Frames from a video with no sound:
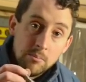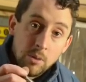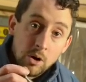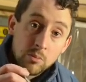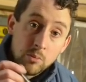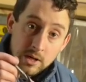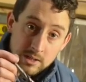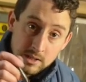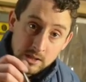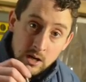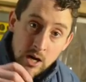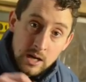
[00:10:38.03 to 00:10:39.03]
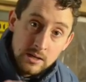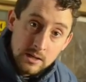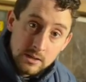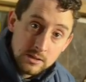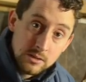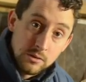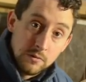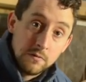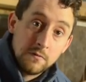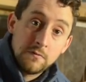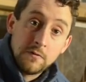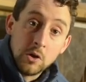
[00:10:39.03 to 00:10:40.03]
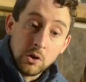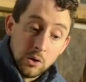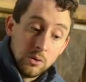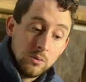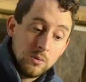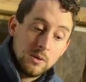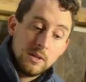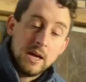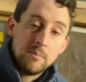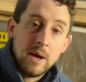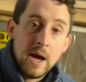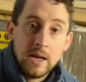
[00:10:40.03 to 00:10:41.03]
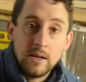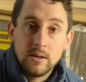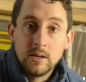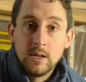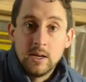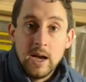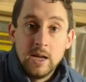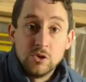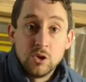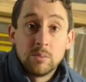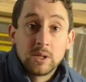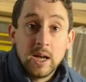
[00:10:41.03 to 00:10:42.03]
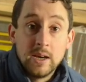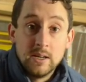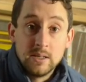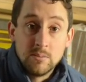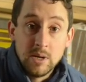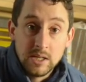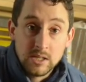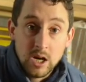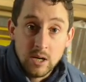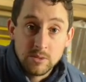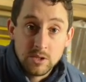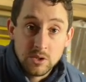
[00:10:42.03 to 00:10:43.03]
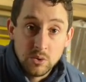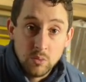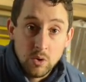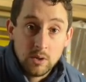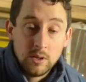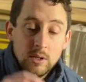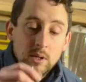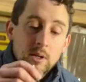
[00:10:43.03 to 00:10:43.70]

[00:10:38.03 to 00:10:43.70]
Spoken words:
bottom one as a guide to follow that pattern and duplicate it as many times as you want.